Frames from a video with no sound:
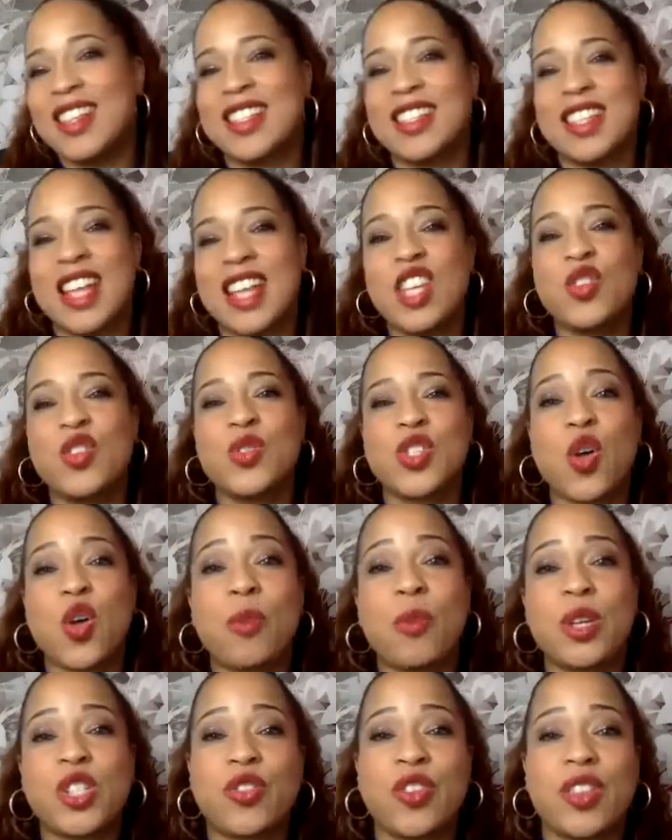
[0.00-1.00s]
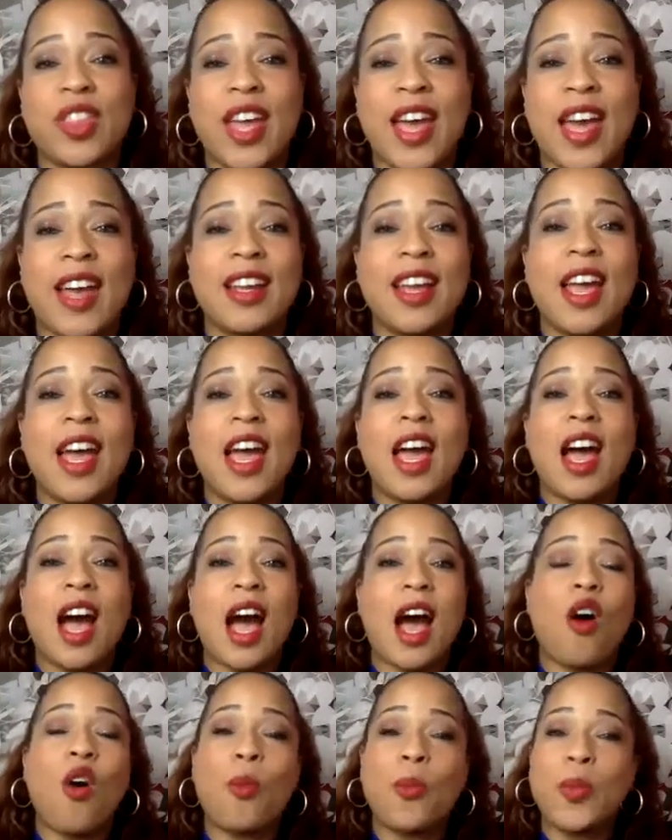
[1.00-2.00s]
Thank you so much for that. I
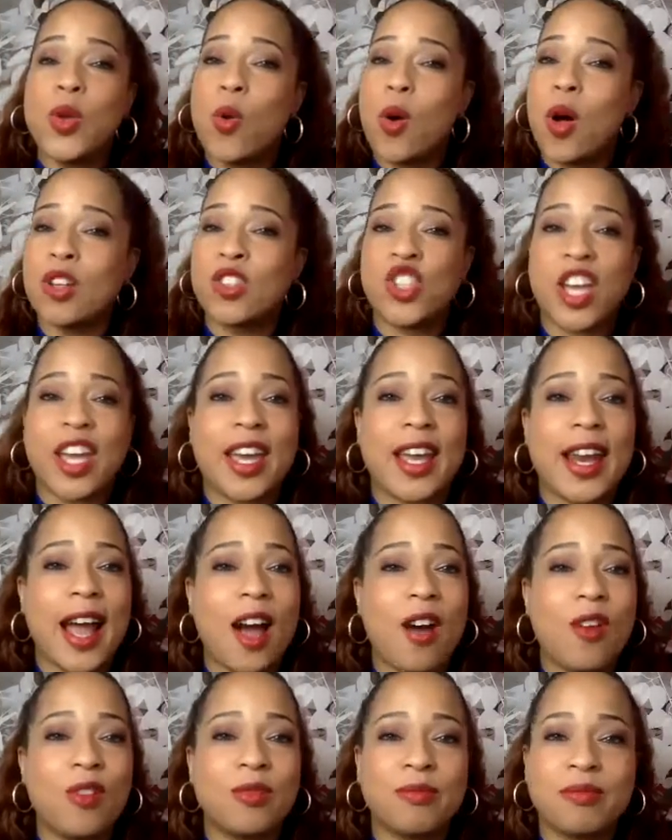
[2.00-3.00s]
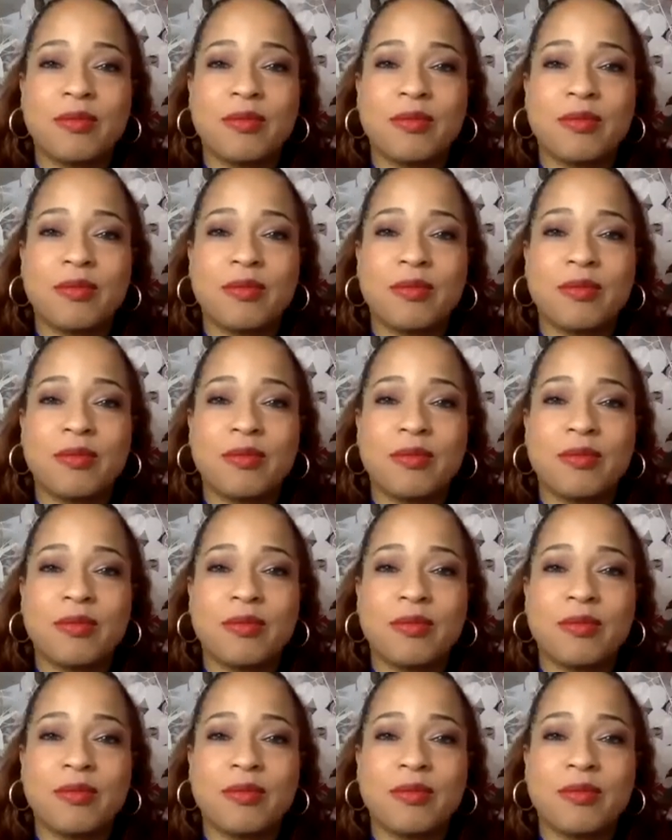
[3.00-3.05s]
hope you all check it out.